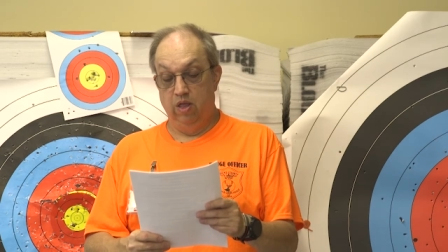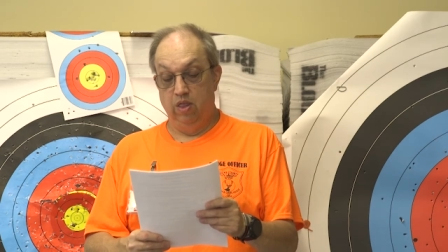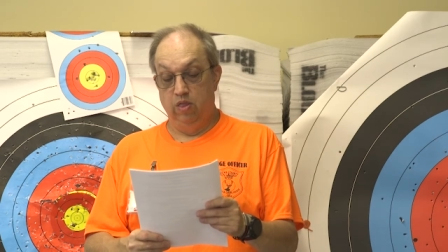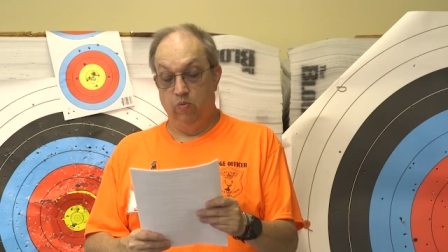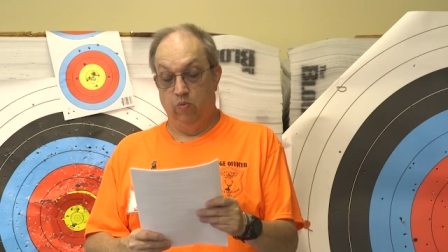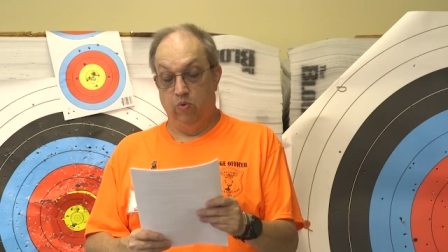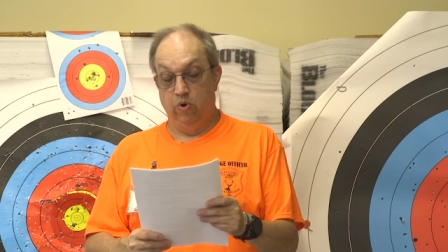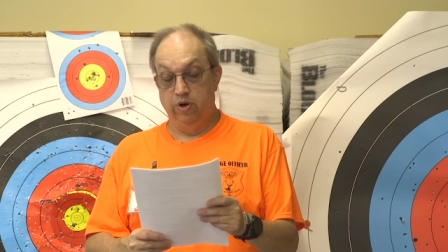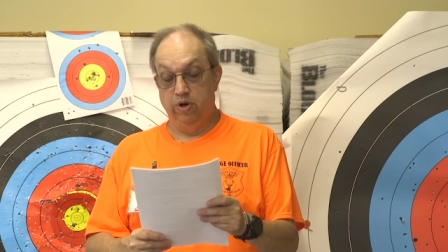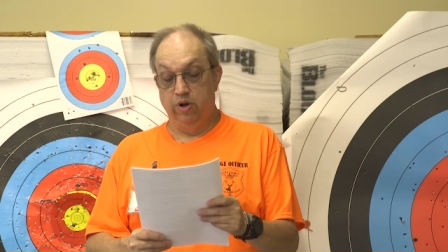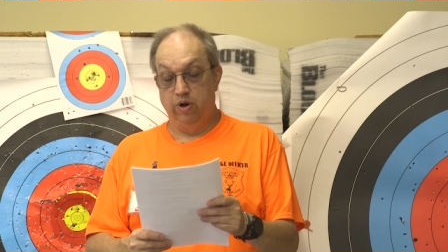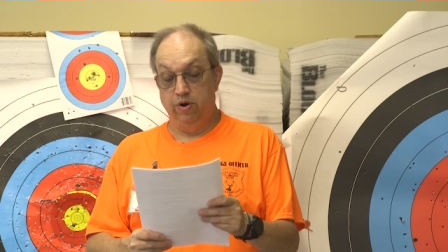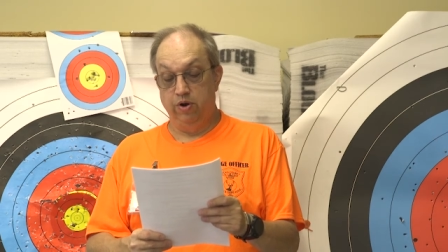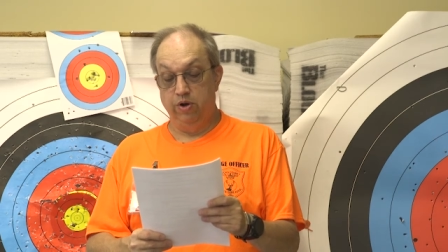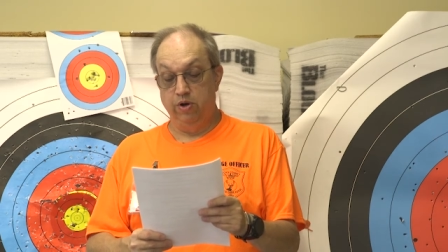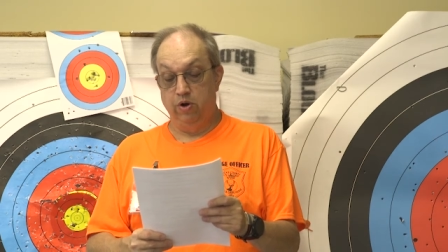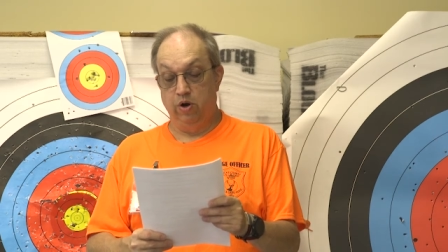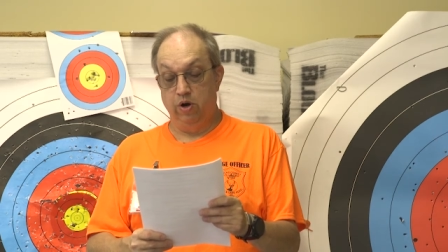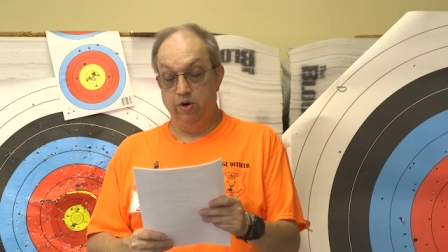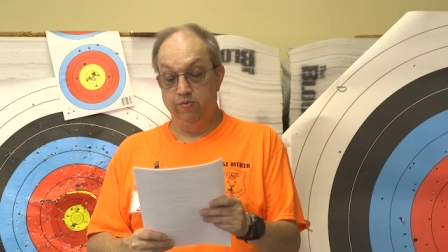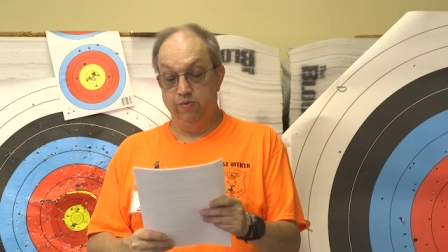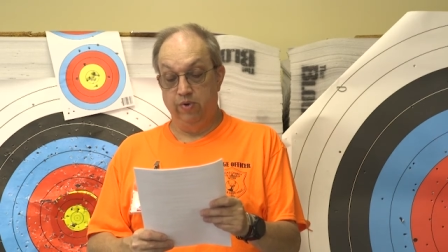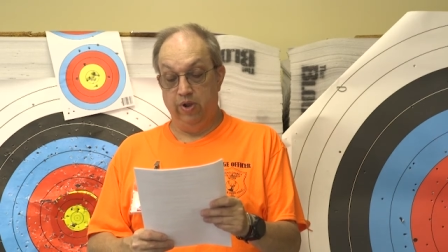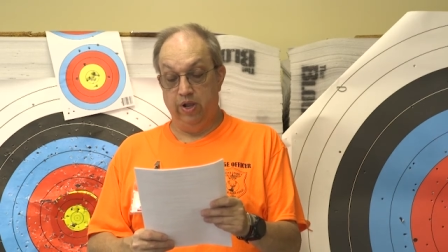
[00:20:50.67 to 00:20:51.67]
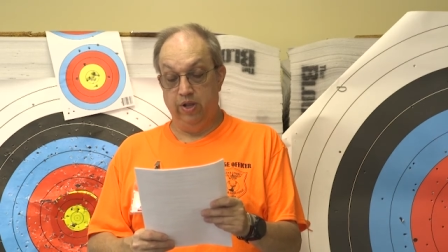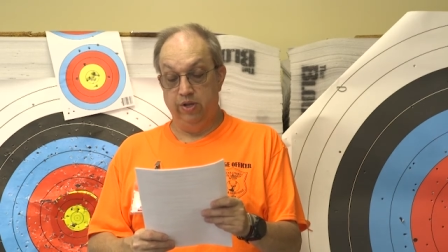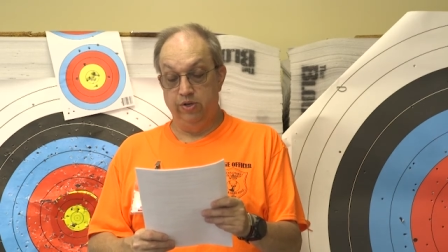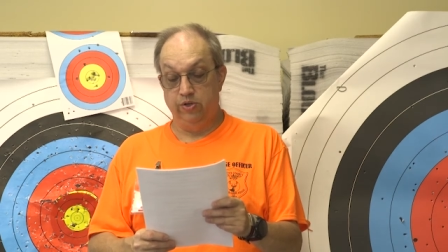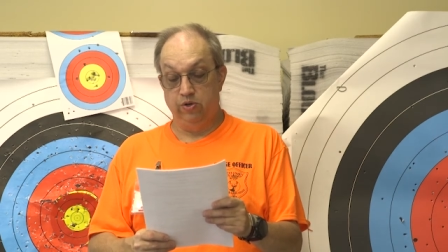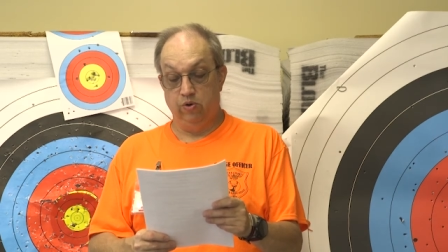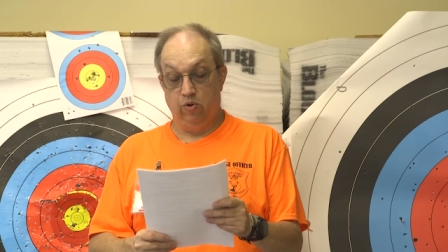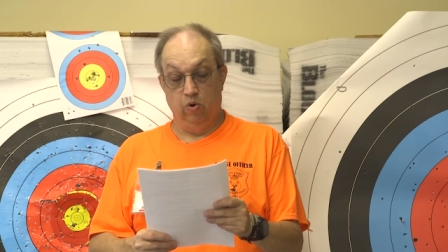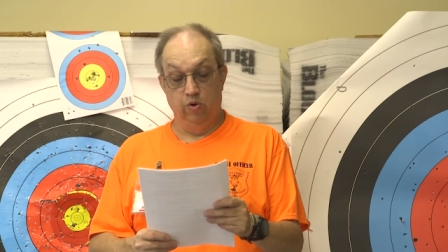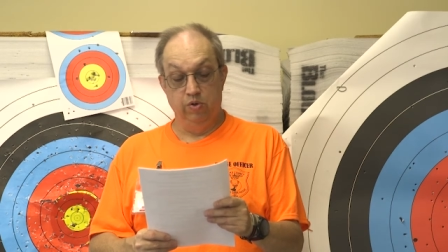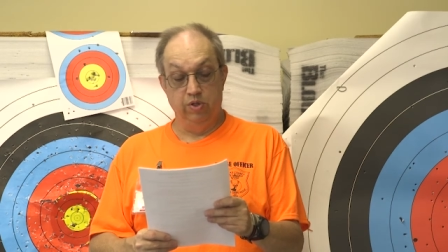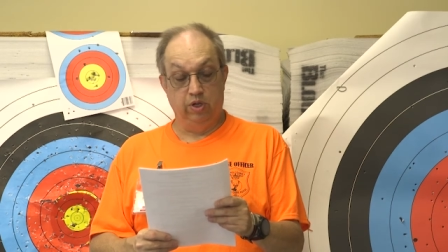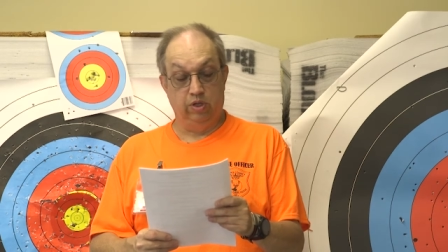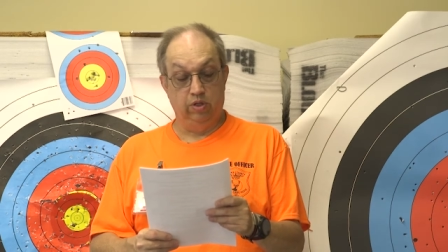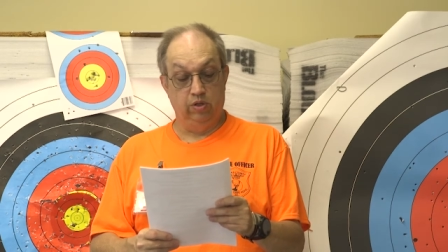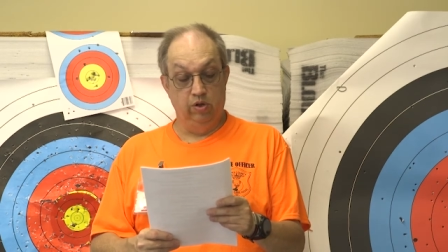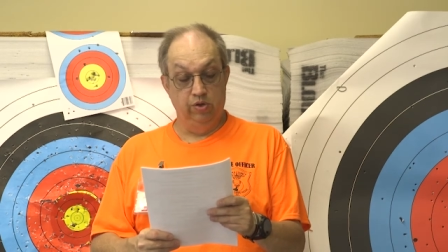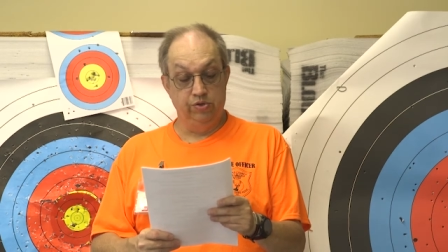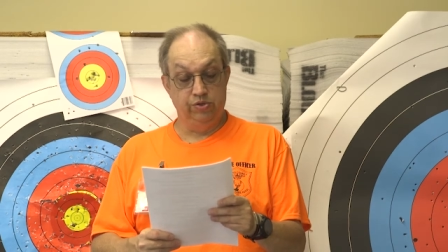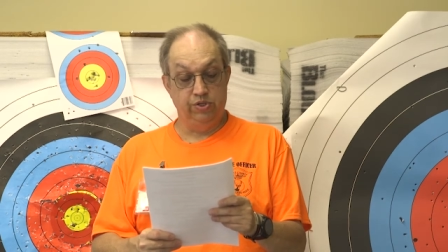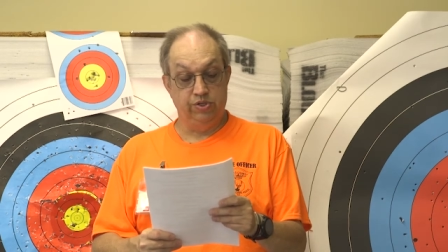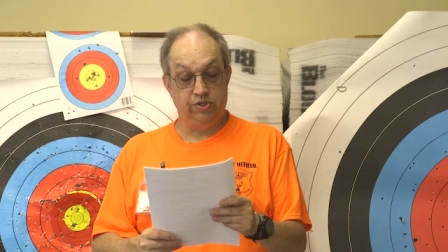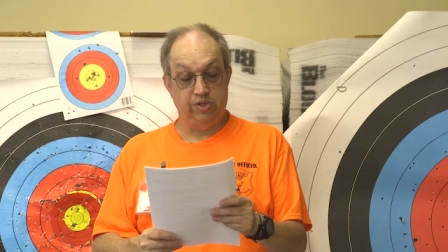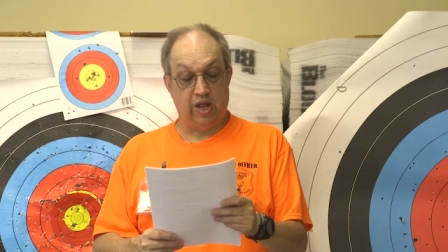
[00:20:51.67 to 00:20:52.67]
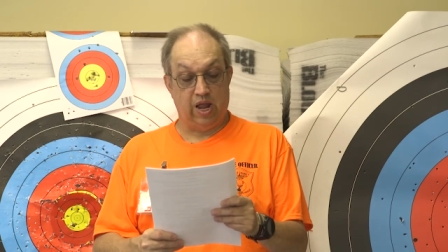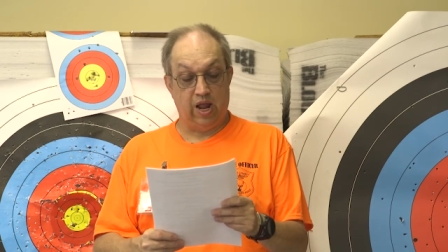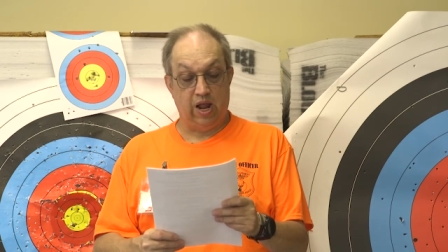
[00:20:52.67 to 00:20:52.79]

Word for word: The 100 yard range or the closest